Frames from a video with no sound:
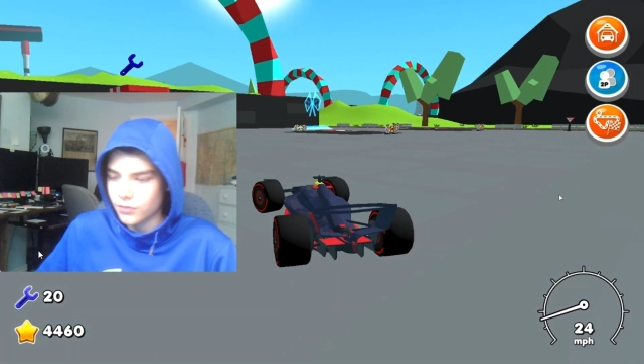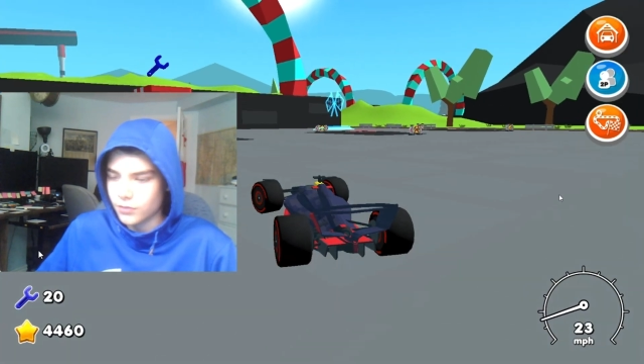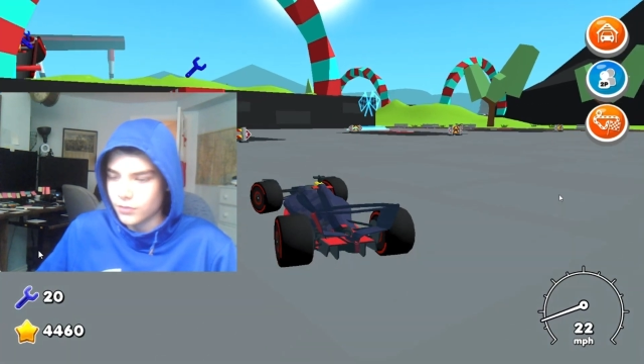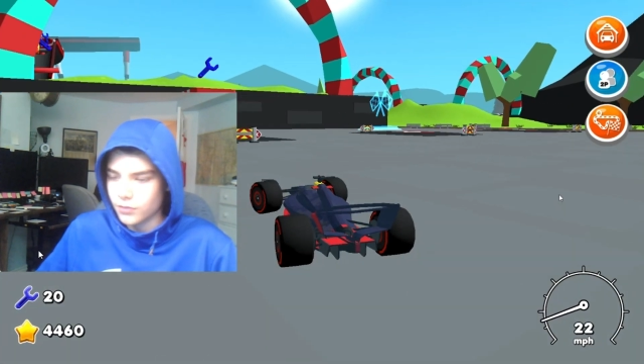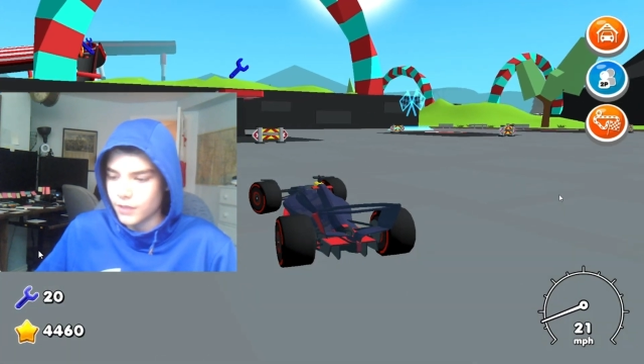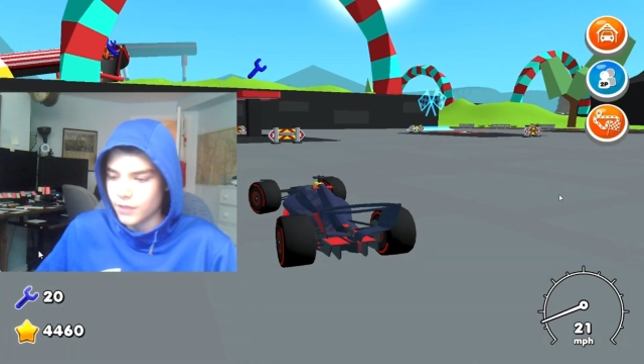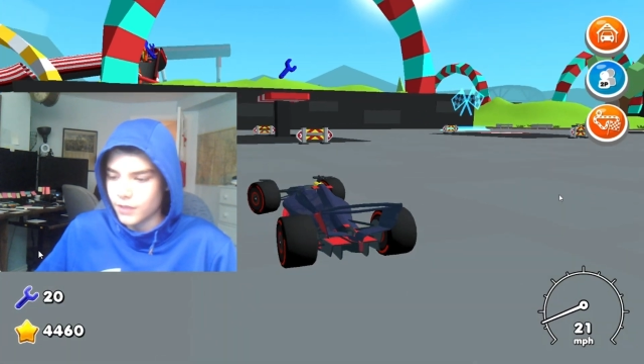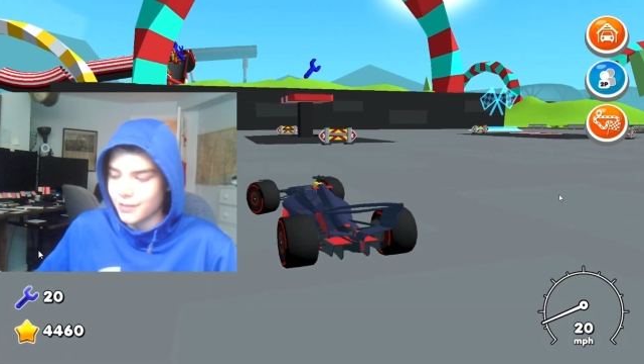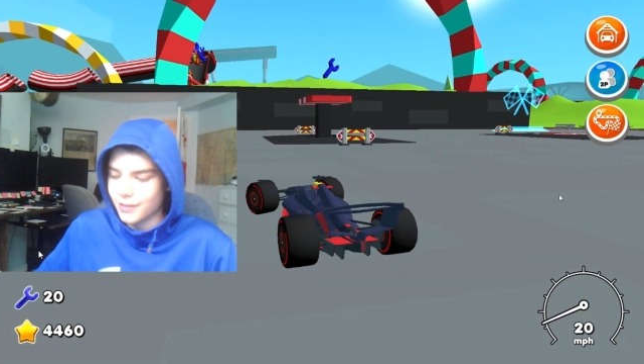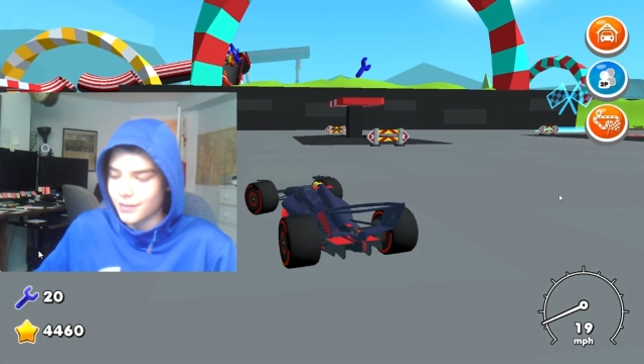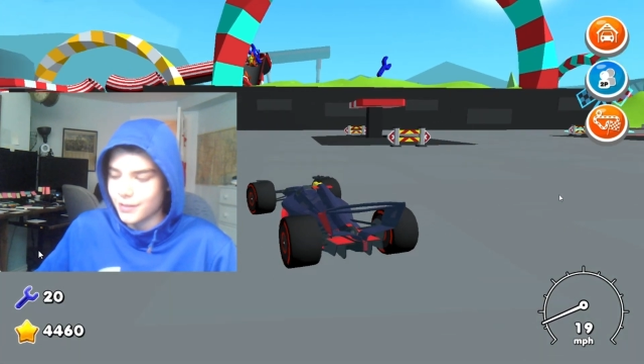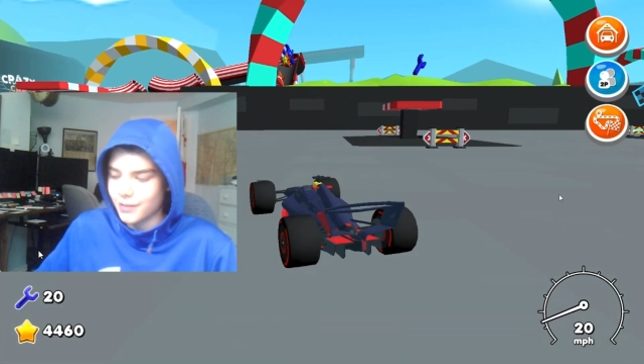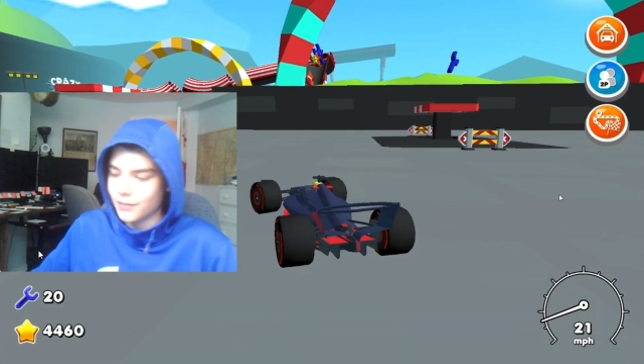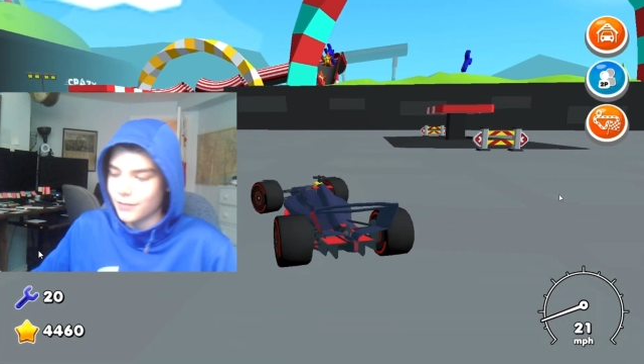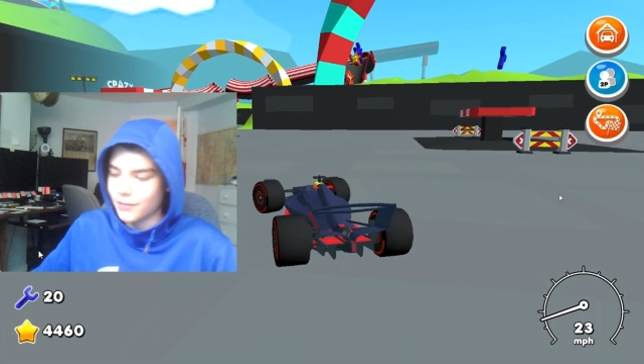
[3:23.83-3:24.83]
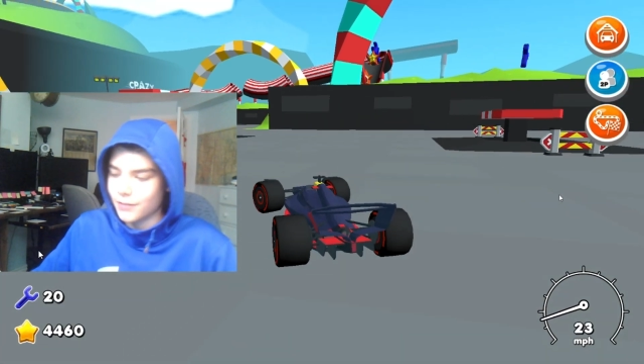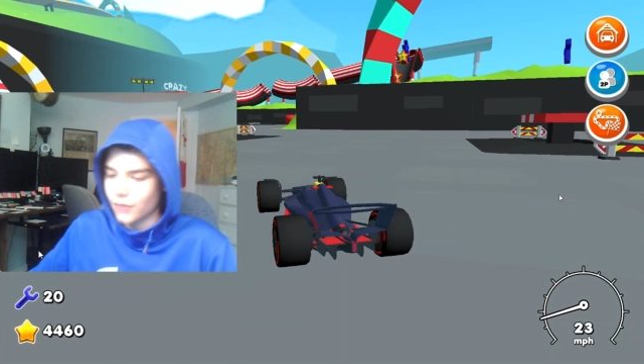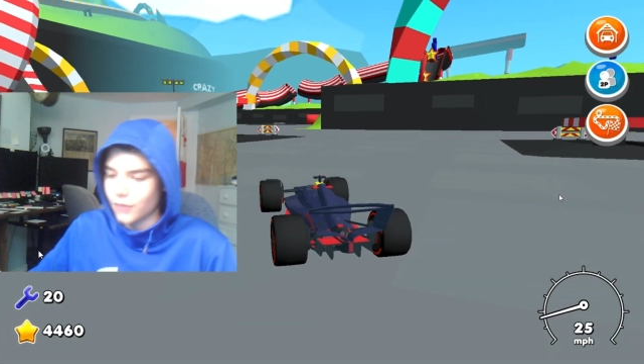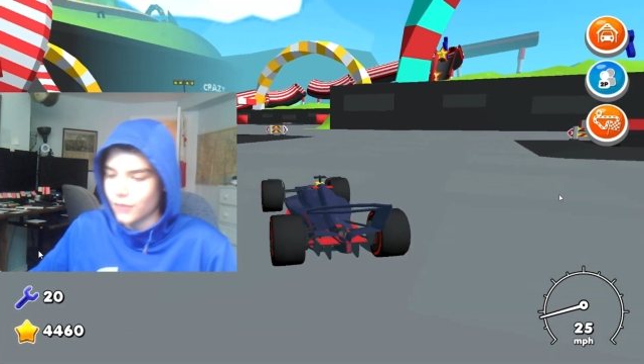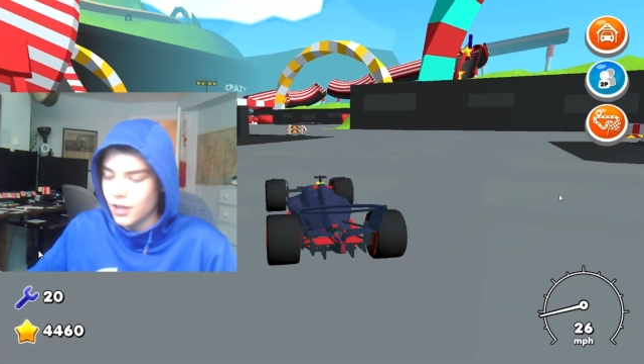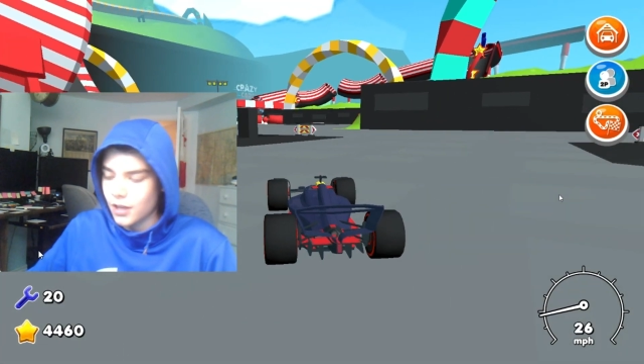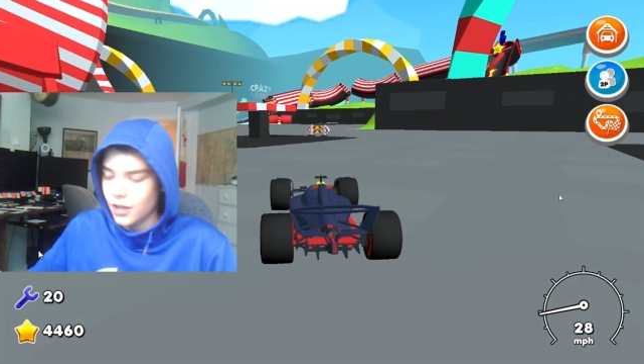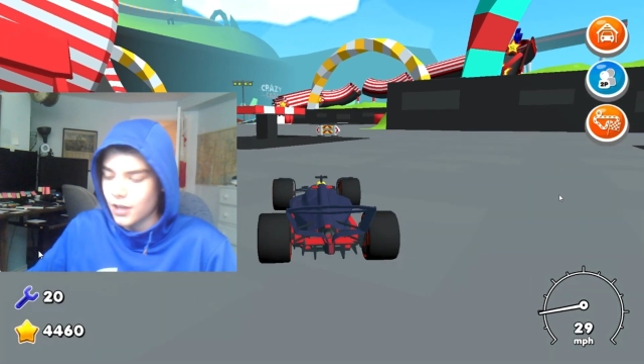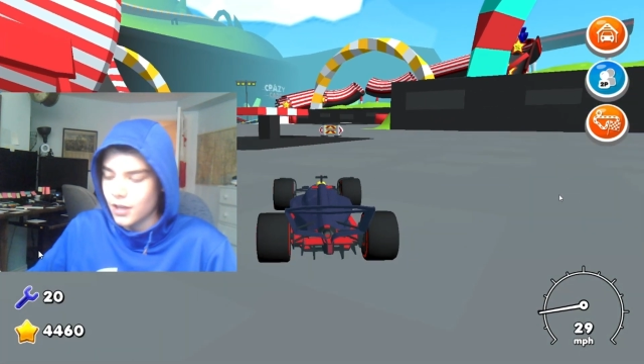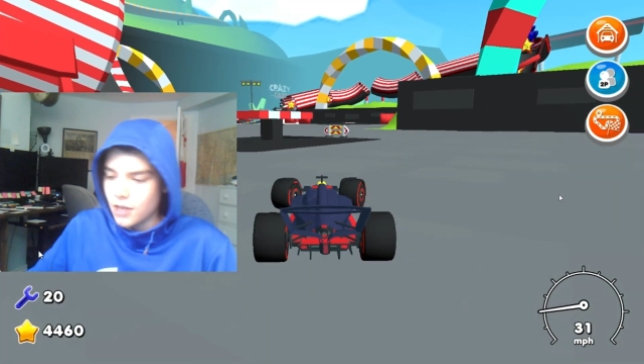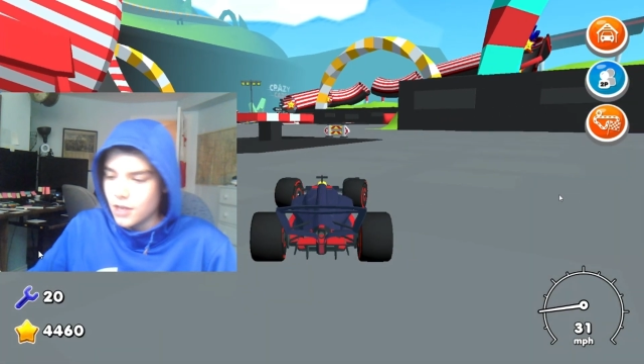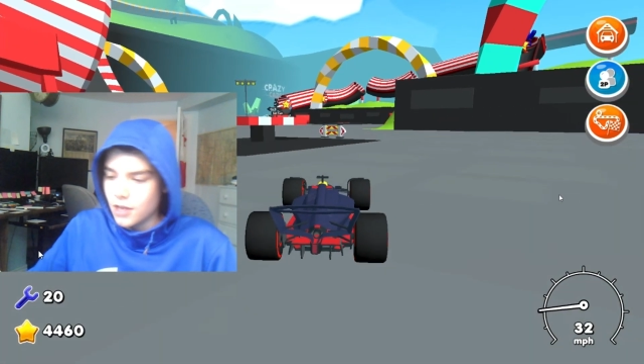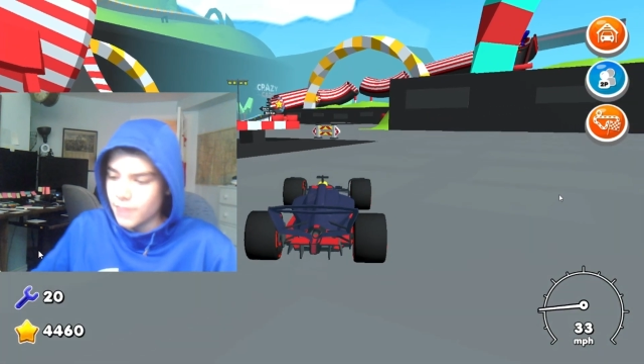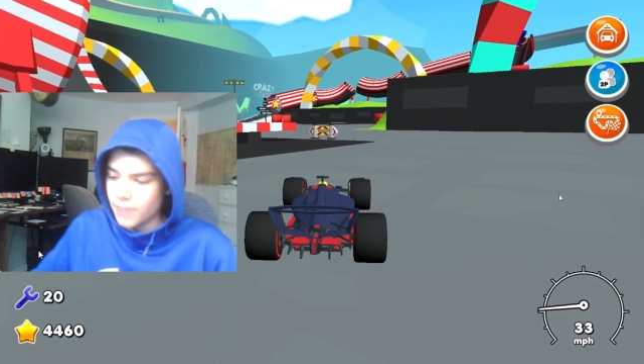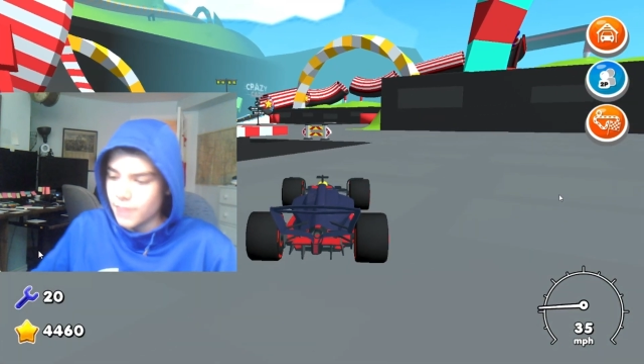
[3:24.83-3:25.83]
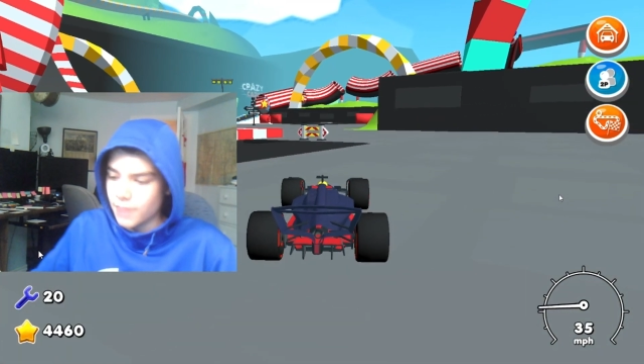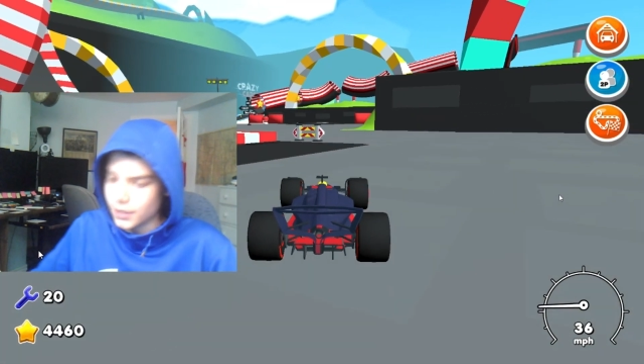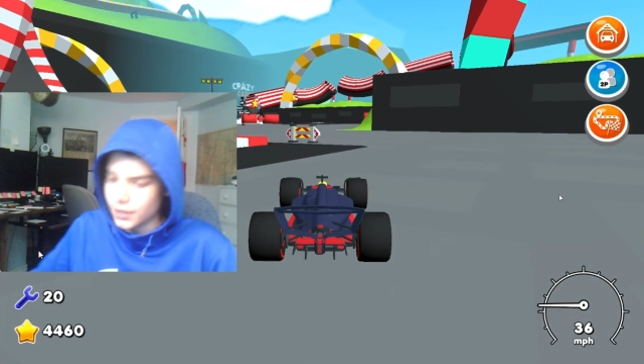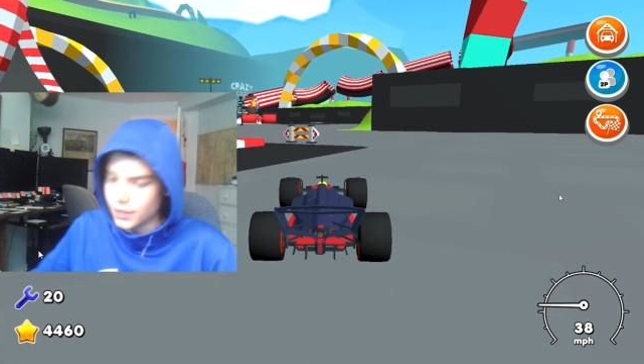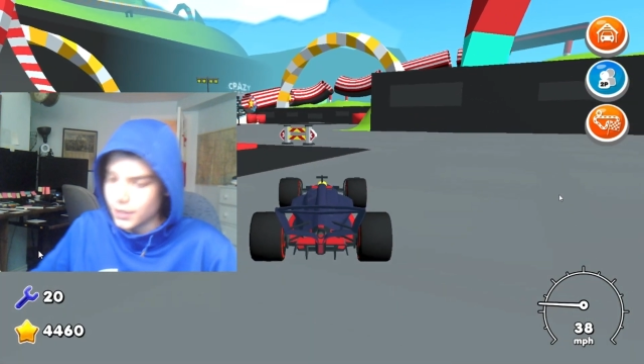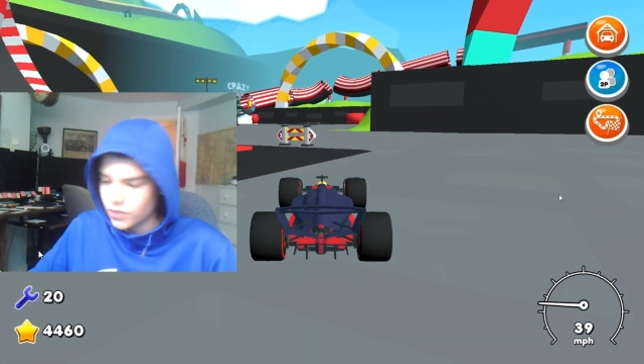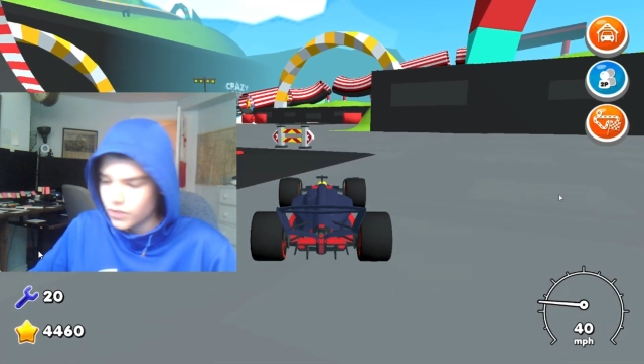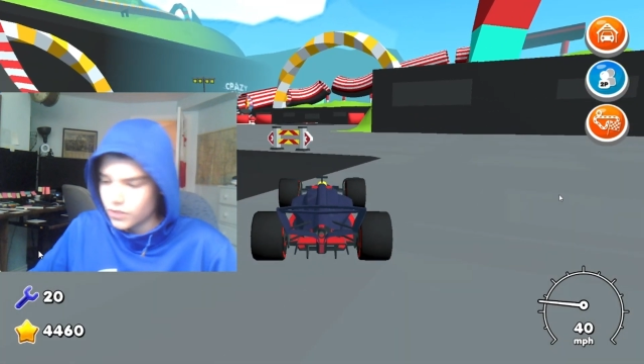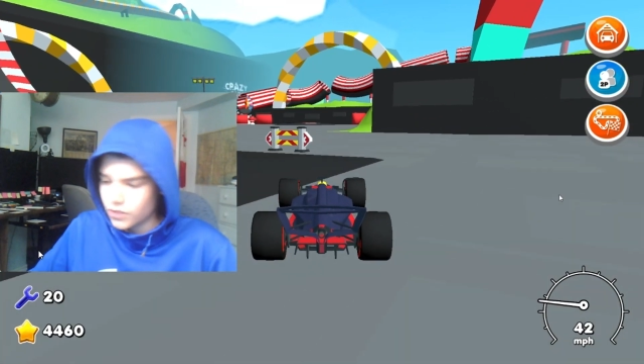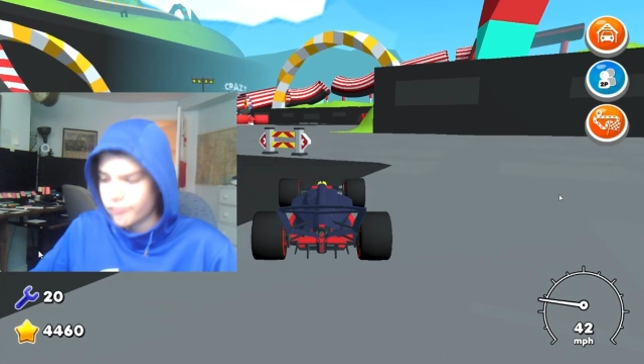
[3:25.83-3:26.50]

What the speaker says: I have to think about it for a while, but it's